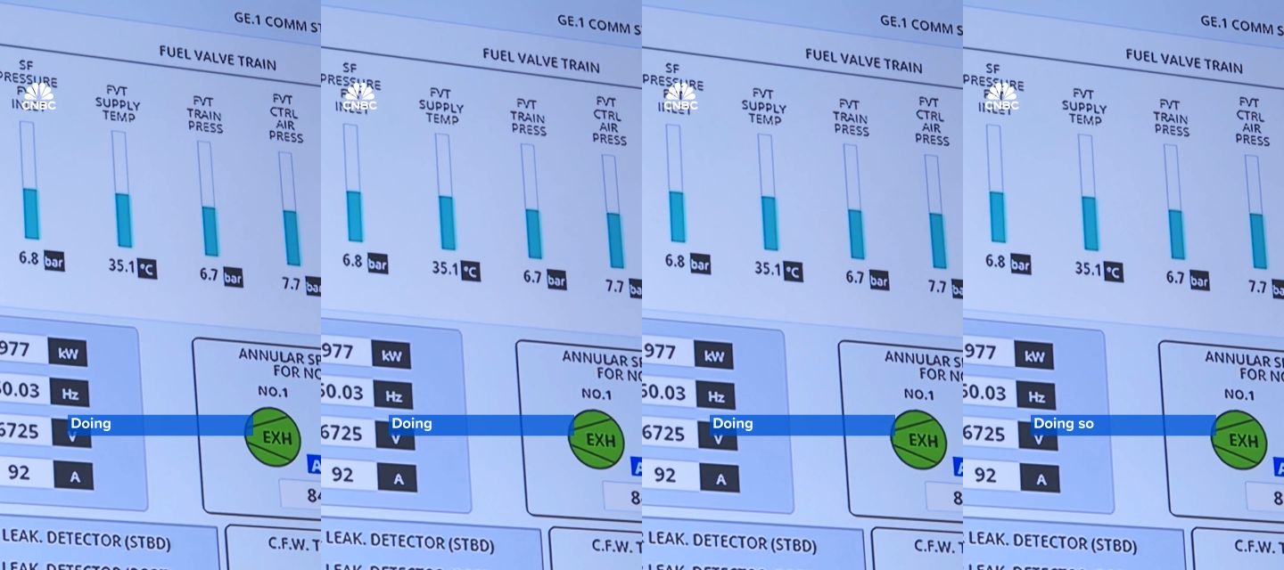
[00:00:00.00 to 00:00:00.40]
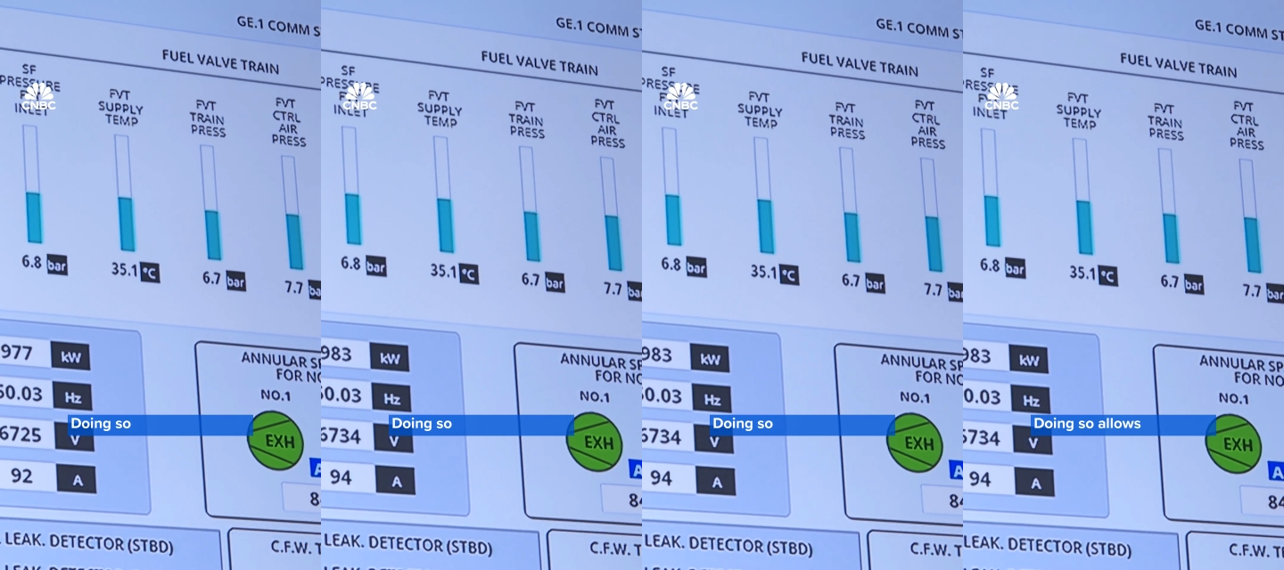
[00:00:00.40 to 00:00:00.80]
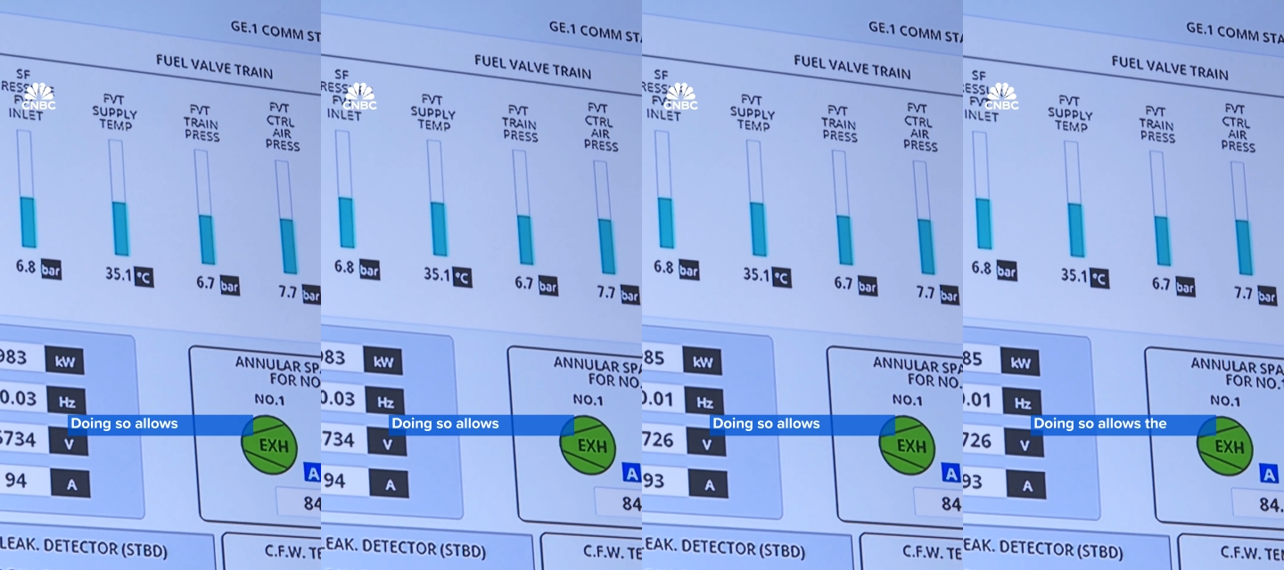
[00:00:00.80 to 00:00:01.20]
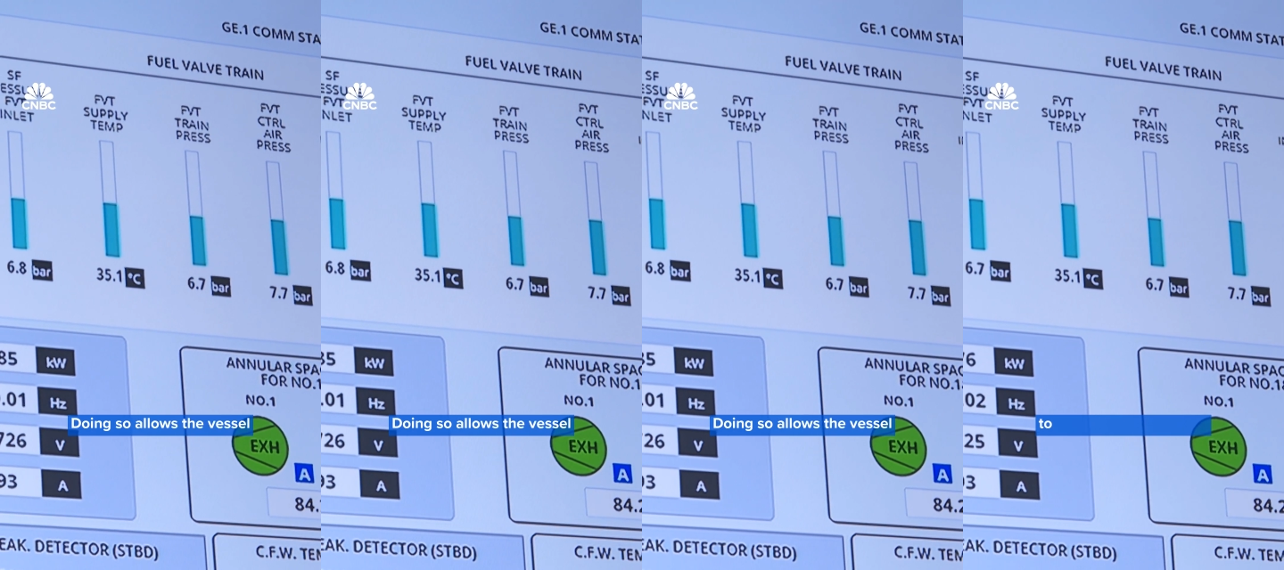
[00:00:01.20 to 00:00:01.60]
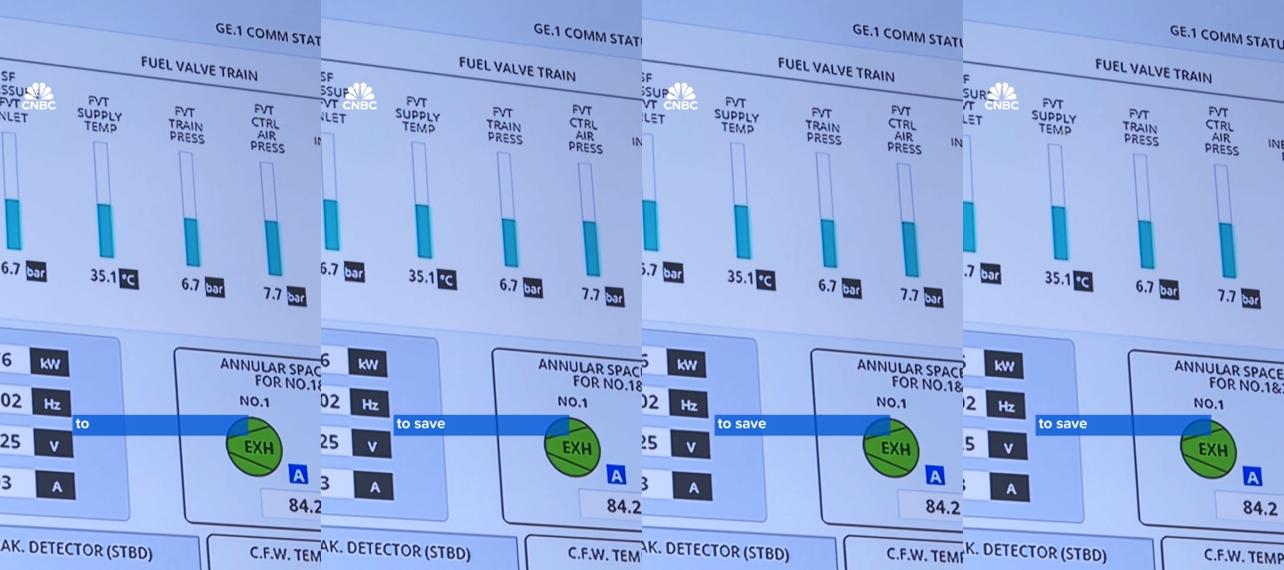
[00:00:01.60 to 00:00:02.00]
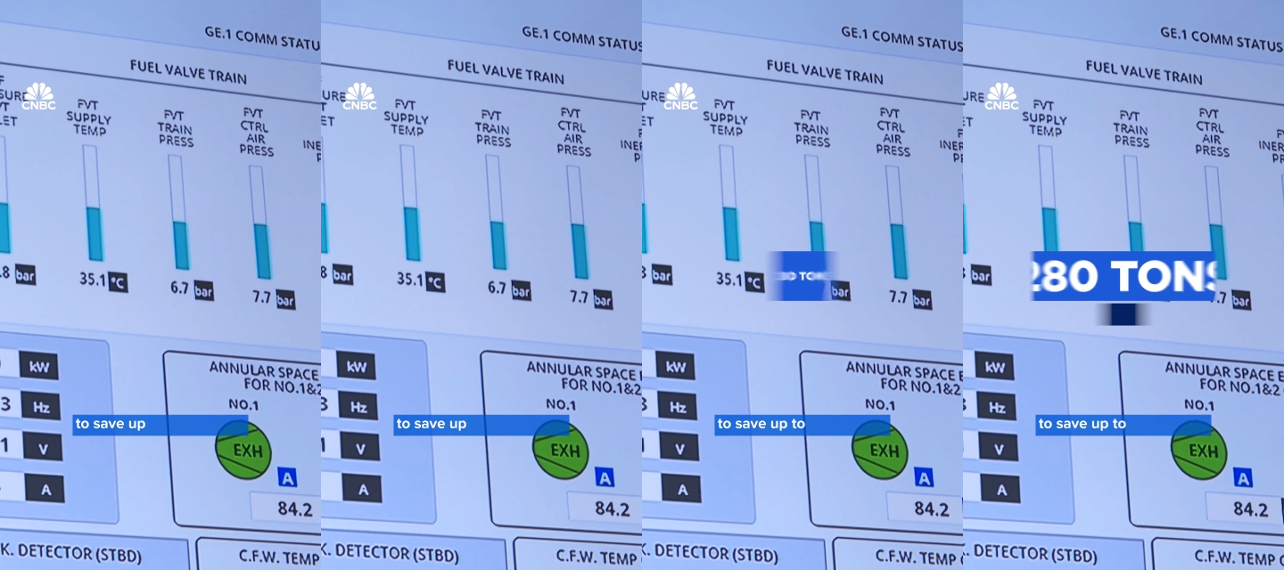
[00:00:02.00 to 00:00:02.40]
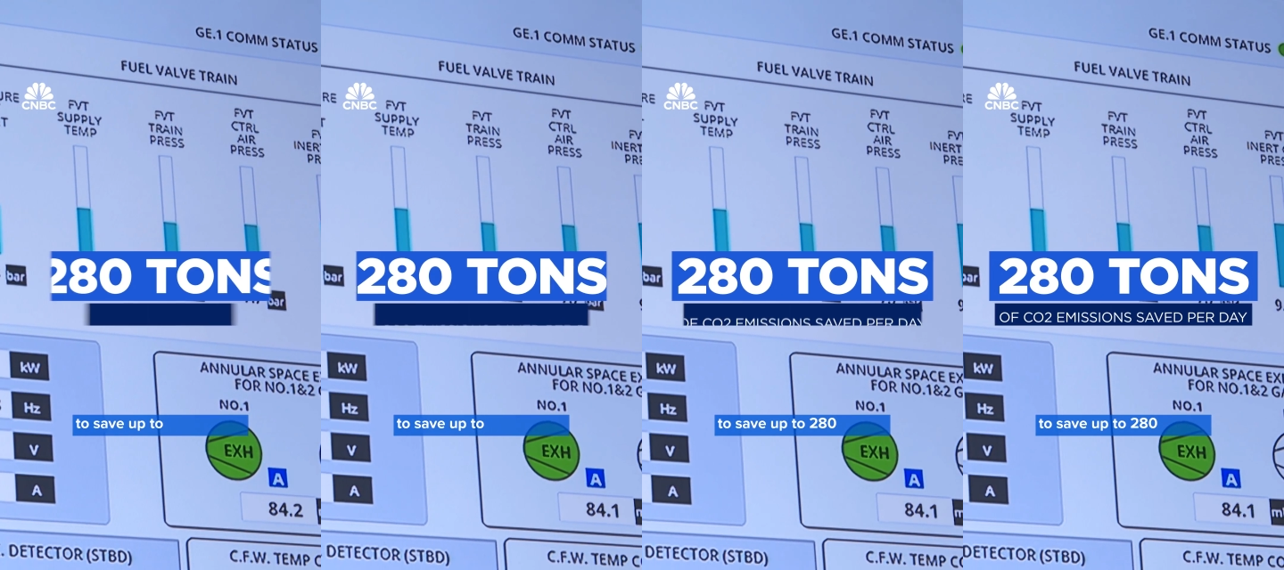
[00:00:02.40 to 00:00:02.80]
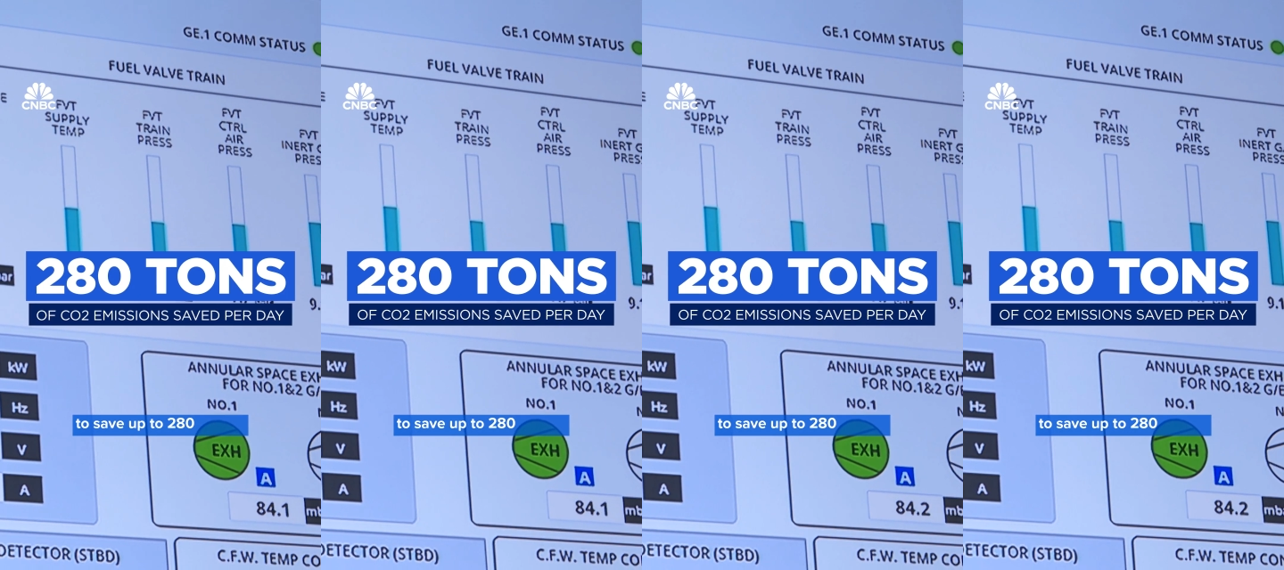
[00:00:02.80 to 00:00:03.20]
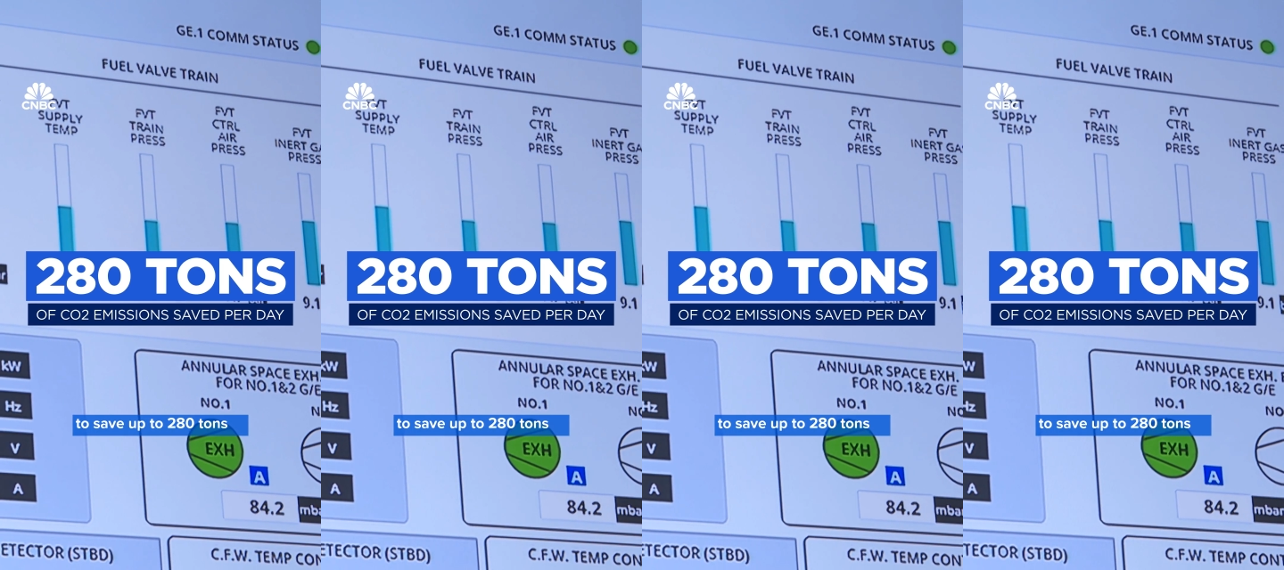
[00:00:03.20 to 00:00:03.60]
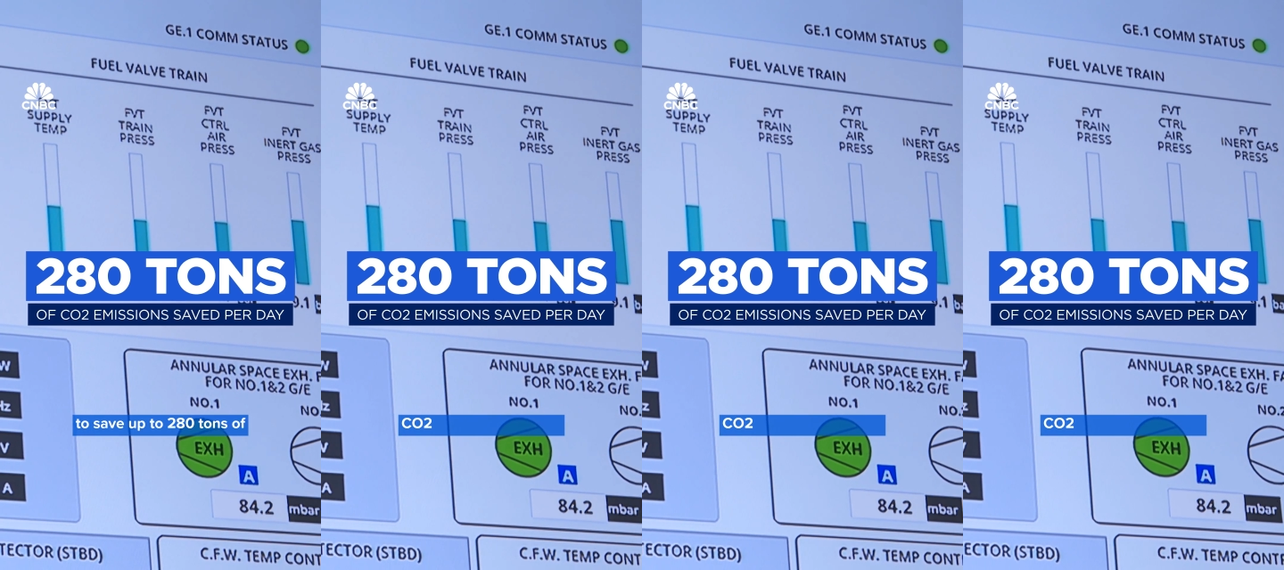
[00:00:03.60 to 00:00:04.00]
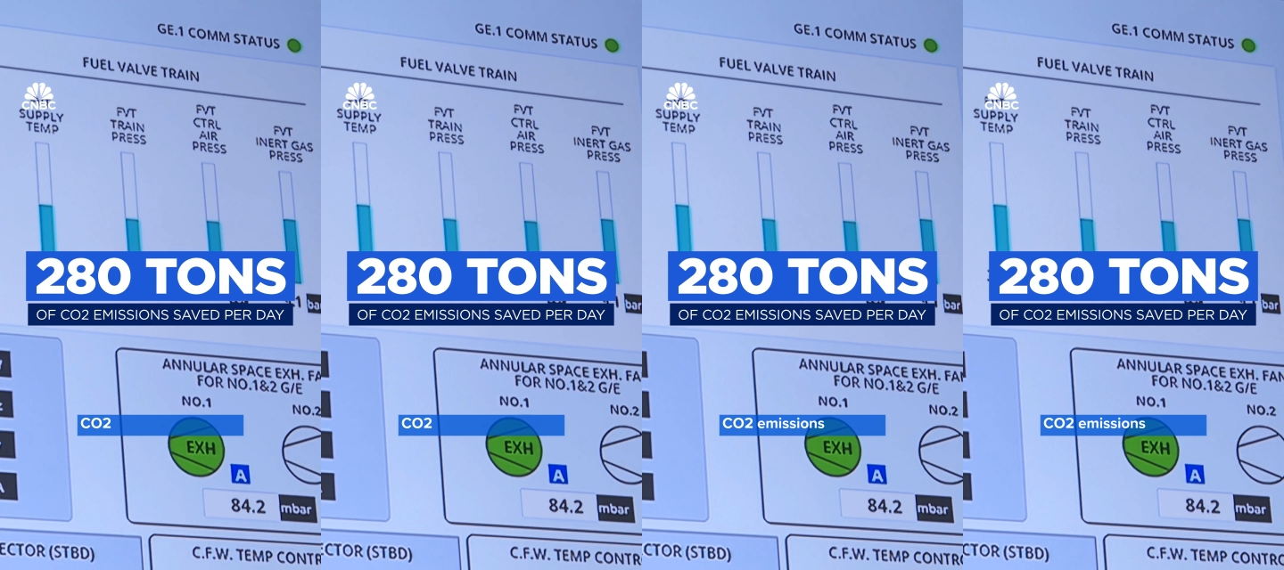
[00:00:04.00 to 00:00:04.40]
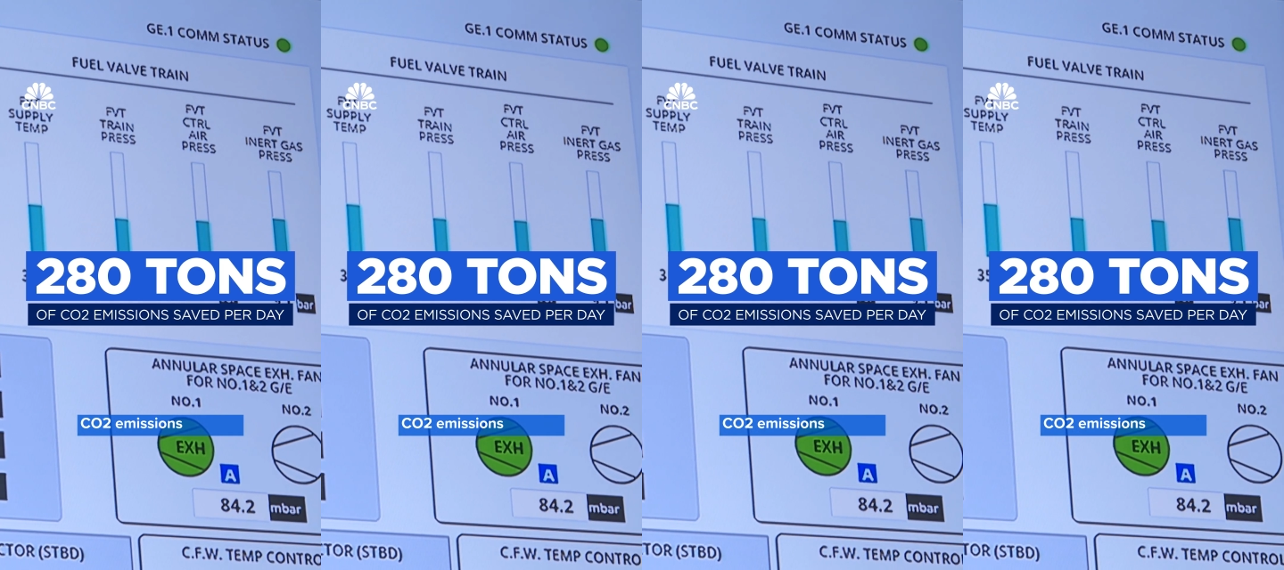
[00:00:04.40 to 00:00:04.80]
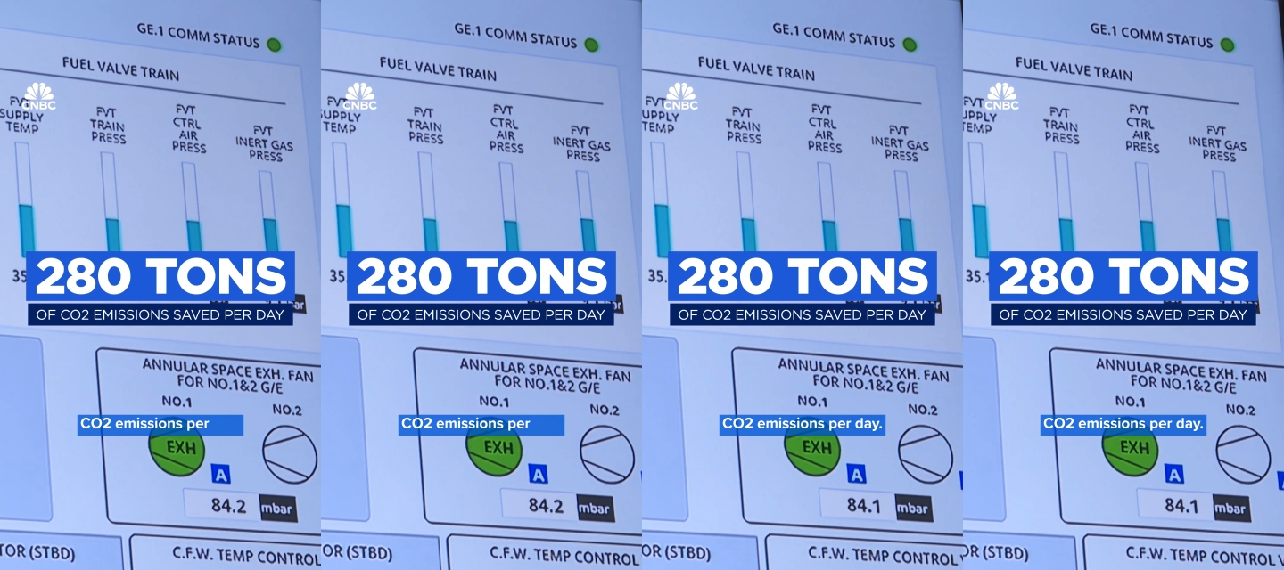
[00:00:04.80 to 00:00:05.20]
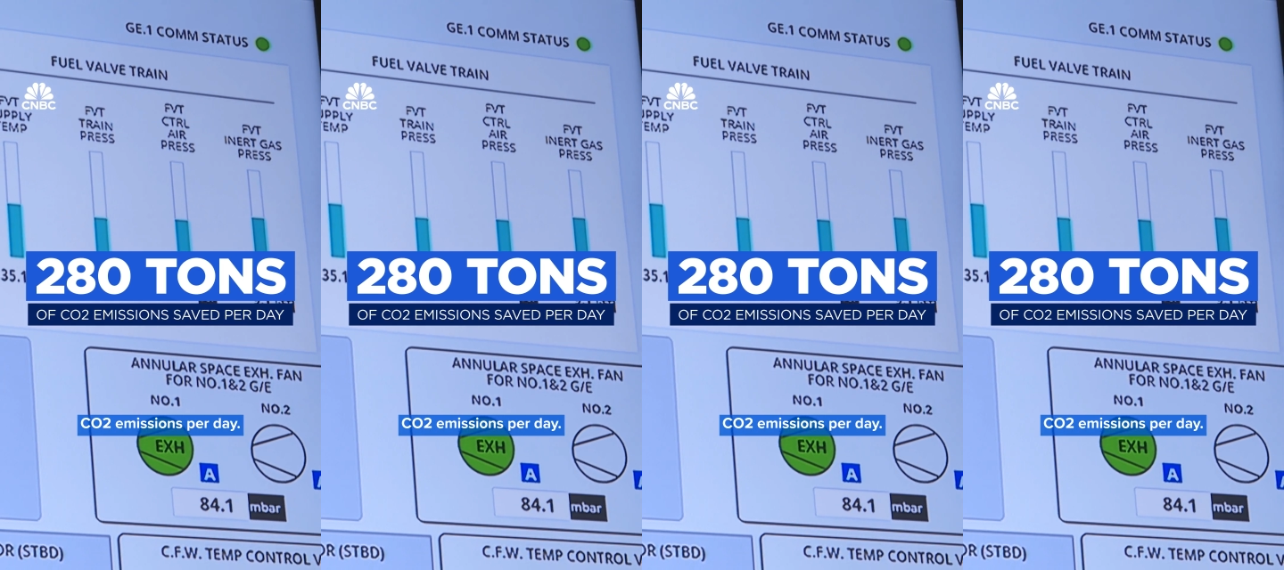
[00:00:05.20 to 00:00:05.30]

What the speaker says: (no speaker visible)